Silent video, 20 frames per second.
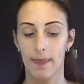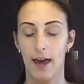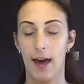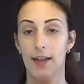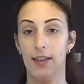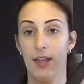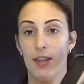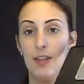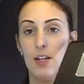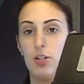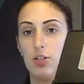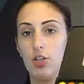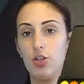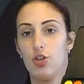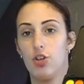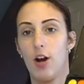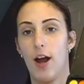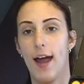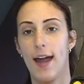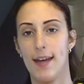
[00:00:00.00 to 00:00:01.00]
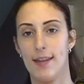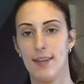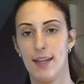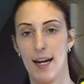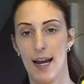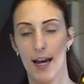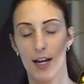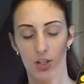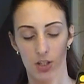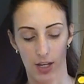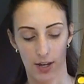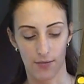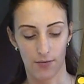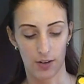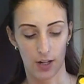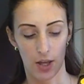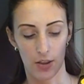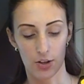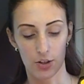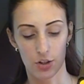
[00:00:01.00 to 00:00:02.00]
And then there's a tray, and then I actually have
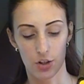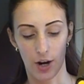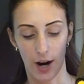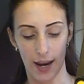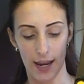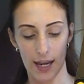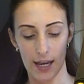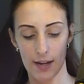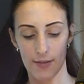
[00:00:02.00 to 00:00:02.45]
another tray